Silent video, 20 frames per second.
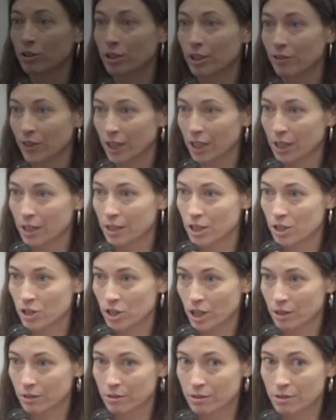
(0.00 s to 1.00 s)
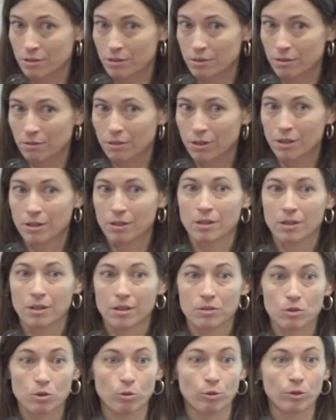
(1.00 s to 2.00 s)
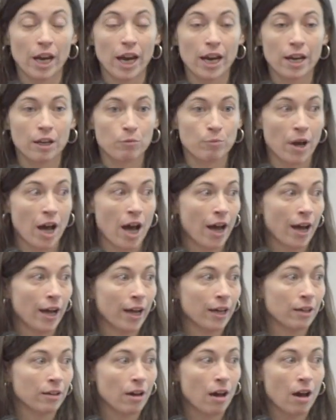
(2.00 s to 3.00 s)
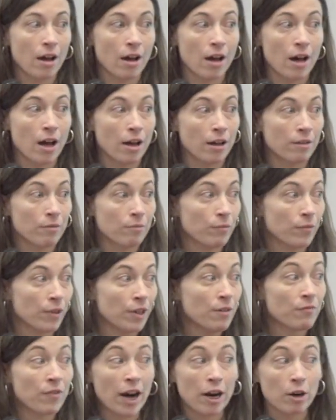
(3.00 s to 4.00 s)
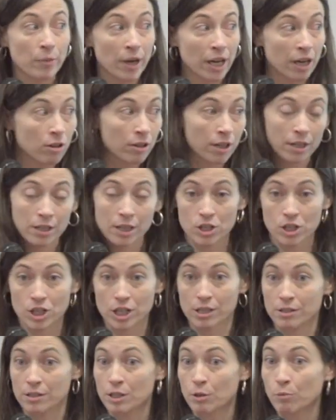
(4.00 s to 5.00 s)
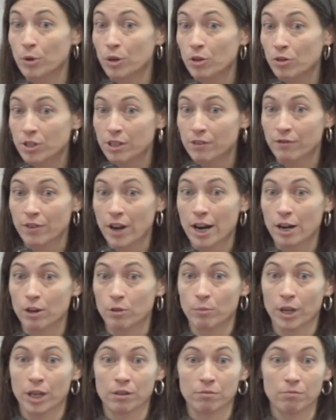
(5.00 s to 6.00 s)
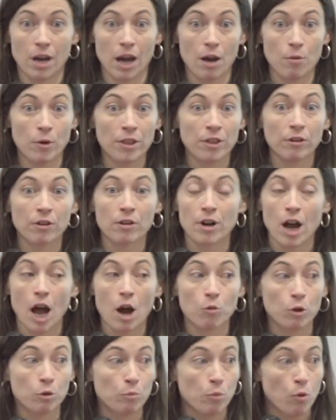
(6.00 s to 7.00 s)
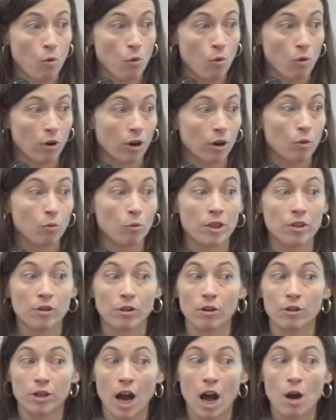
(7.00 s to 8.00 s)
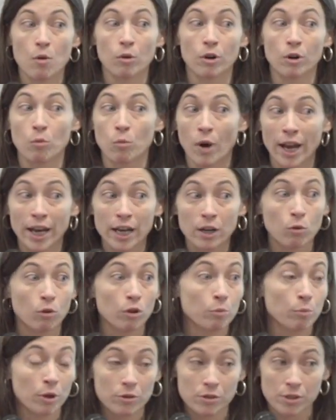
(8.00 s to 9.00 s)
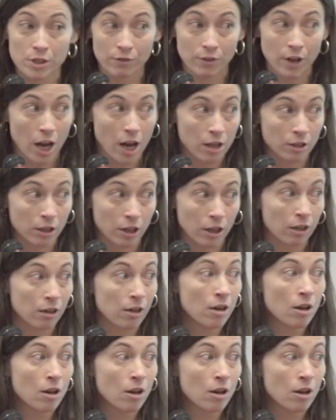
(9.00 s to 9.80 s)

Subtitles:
living conditions. It's created by the environmental conditions, the built environment, whether or not we're poor, whether or not we're white or a person of color.